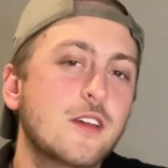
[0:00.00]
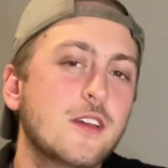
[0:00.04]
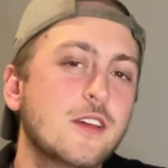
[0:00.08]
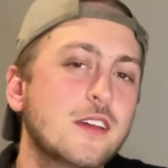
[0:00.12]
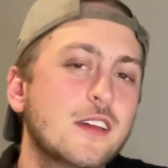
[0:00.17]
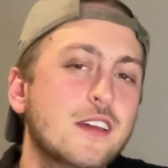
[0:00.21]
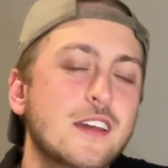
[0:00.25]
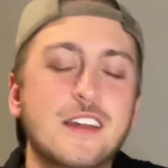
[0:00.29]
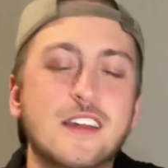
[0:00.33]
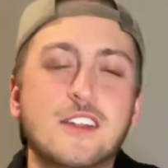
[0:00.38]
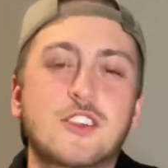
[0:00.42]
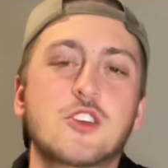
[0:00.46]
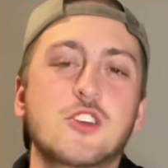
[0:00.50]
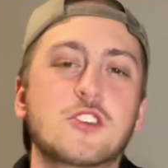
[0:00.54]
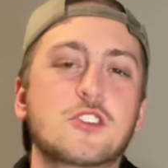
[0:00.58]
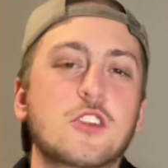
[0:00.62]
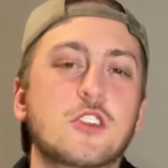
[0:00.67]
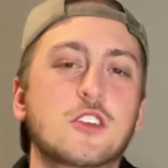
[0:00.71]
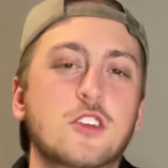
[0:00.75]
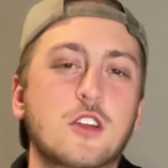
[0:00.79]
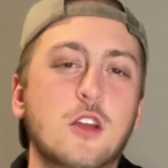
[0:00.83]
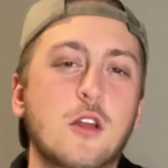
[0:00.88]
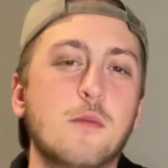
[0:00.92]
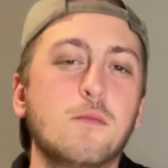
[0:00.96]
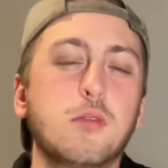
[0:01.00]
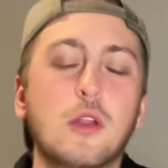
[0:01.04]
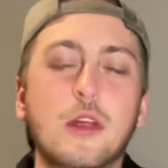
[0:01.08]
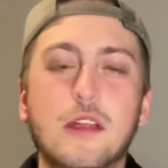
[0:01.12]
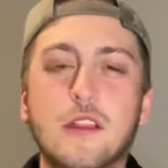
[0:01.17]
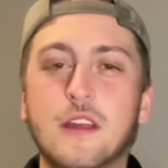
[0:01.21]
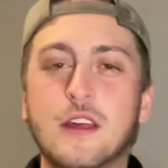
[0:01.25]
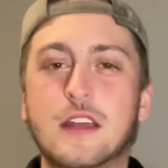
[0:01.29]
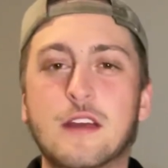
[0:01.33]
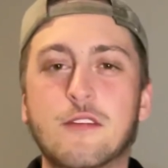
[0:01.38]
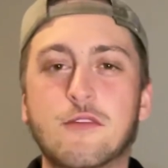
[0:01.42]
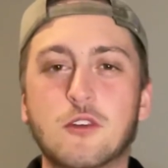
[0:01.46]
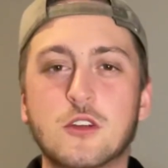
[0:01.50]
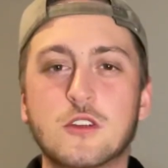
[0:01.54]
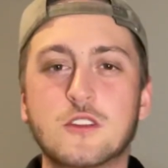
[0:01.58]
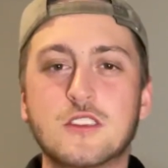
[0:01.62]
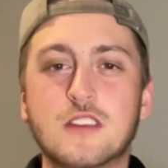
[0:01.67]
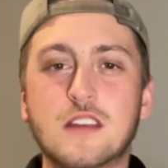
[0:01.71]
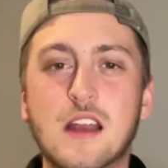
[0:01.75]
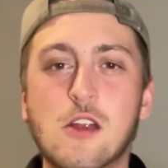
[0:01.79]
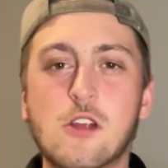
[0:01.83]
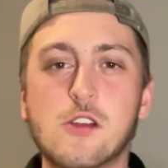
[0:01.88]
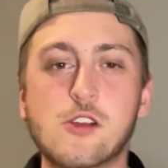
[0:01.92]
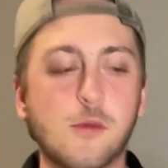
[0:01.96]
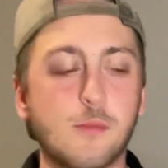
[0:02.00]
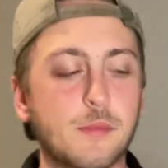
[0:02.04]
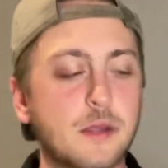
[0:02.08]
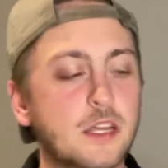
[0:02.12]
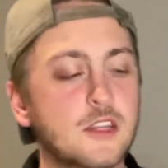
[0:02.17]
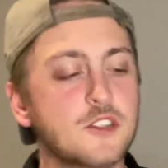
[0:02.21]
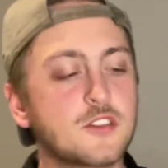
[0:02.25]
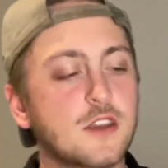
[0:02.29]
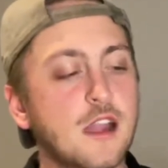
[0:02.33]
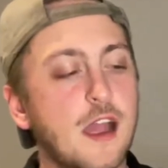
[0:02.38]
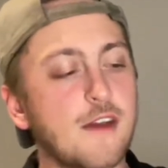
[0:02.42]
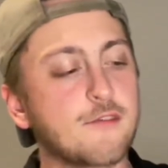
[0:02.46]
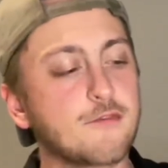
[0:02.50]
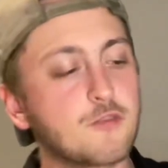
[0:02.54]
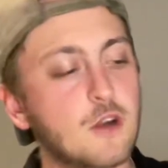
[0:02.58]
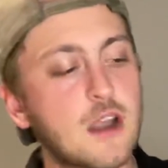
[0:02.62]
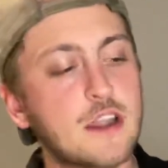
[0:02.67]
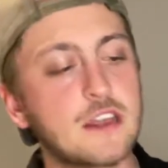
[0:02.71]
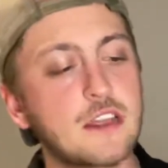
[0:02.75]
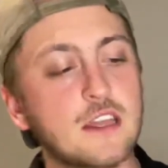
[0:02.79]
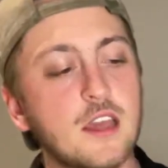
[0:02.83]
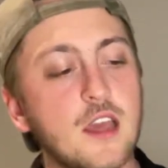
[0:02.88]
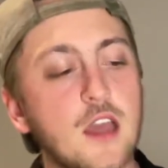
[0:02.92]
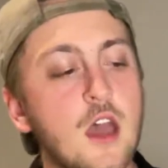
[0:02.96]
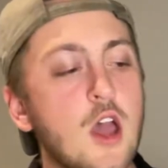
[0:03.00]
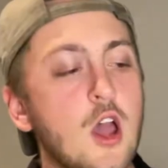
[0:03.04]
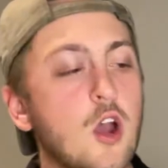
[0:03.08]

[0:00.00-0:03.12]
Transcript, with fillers: it's just a completely different scenario because you got freddie